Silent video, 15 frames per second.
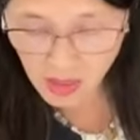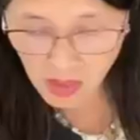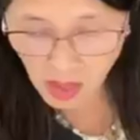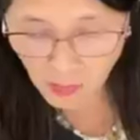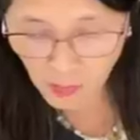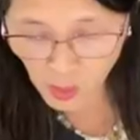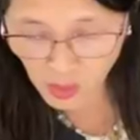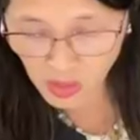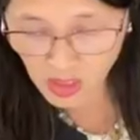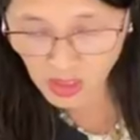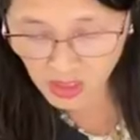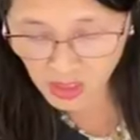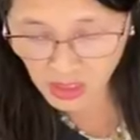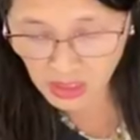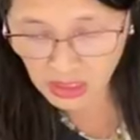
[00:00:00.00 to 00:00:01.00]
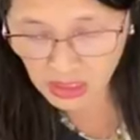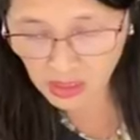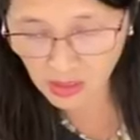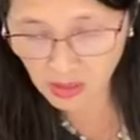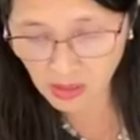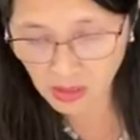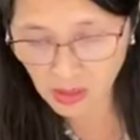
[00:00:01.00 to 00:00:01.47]
opportunity.
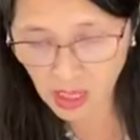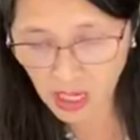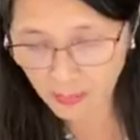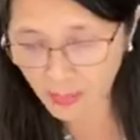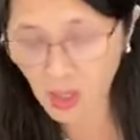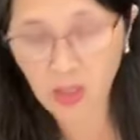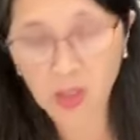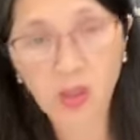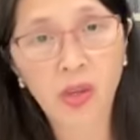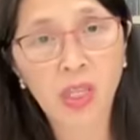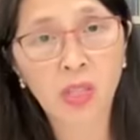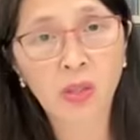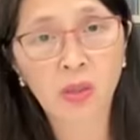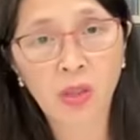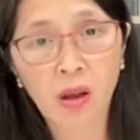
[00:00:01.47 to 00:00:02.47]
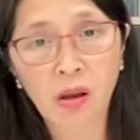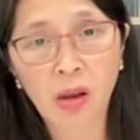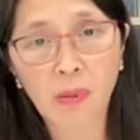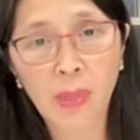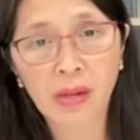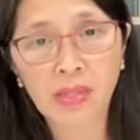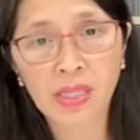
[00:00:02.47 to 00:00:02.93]
I'm not going to talk
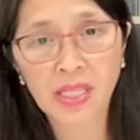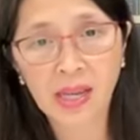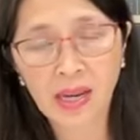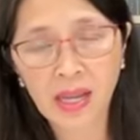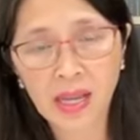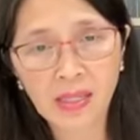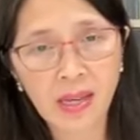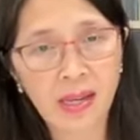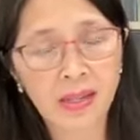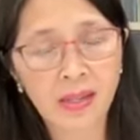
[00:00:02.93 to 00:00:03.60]
about the challenge.